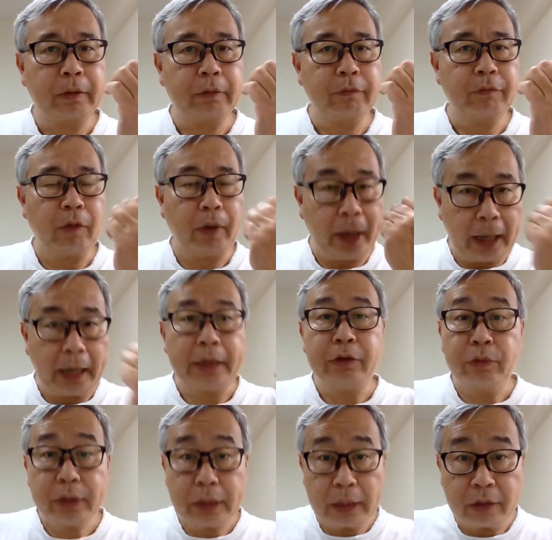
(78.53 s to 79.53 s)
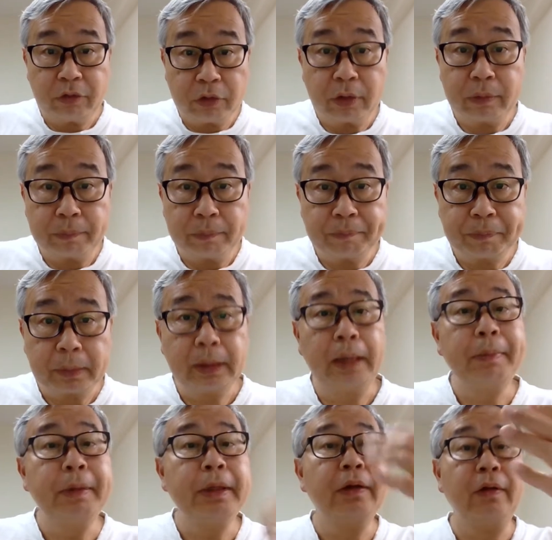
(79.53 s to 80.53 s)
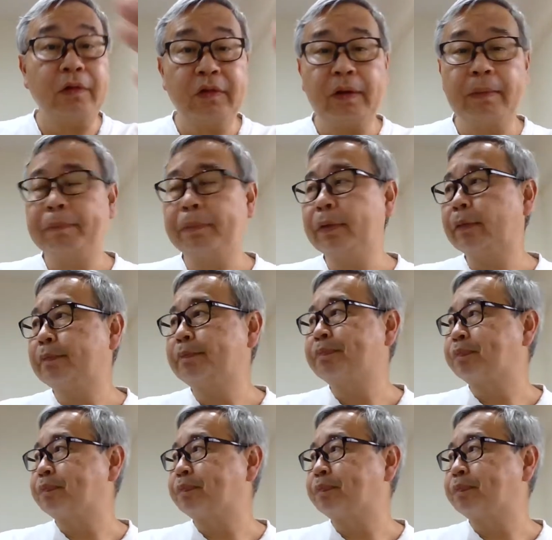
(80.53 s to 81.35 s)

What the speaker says: for education. Let me give an example.